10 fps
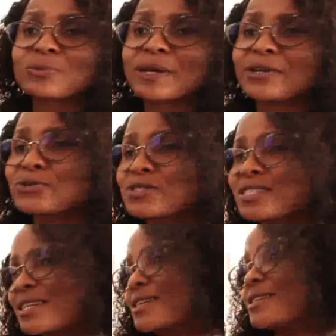my used
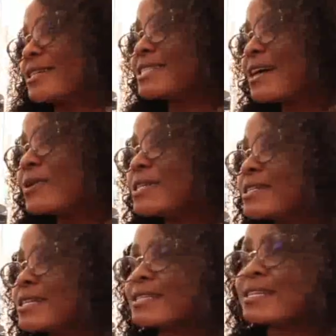sanitary
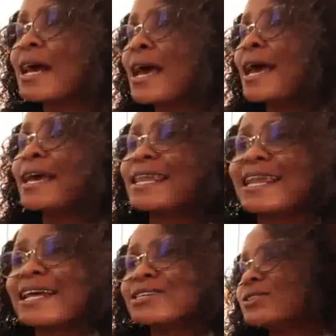towels, and
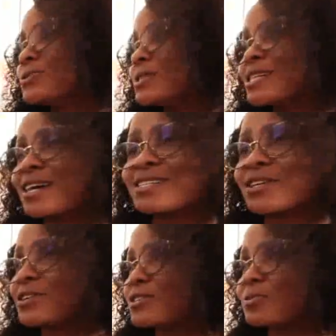then I don't know which
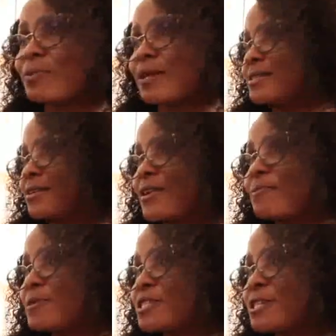category to place the
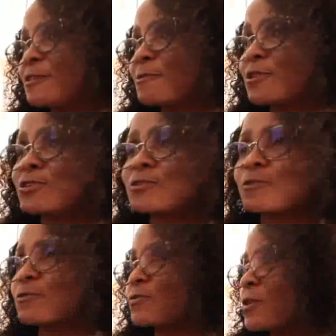rubbish in because
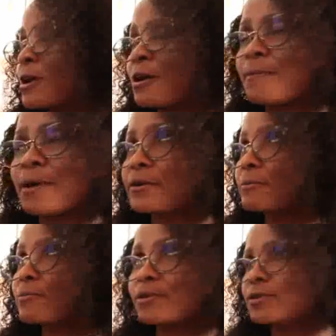of
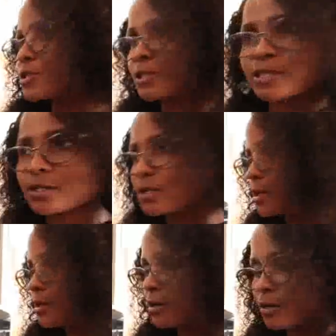marine pollution
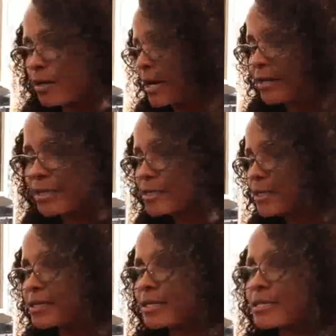
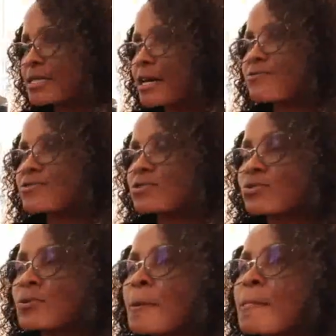annexes and stuff.
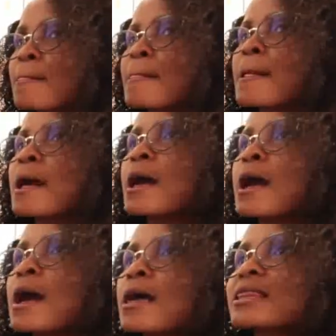So
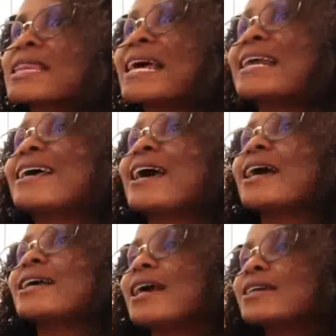then
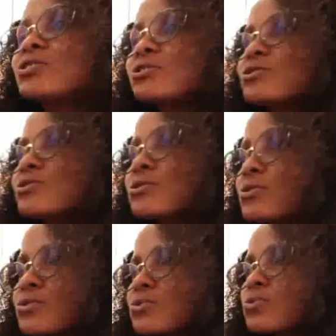I talked to
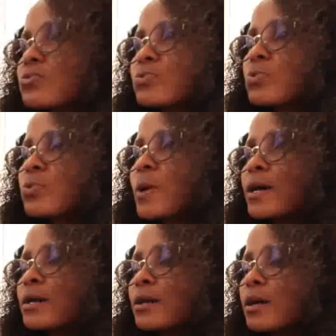
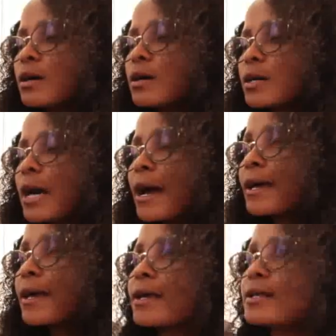one
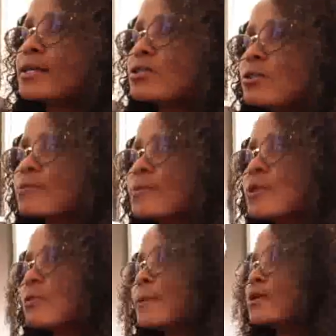guy, and he told me,
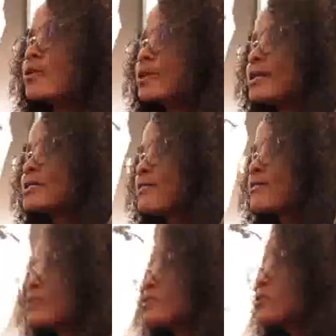"Oh my God, Liz, I
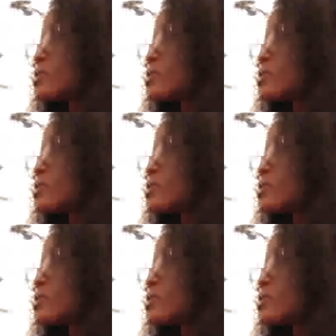feel so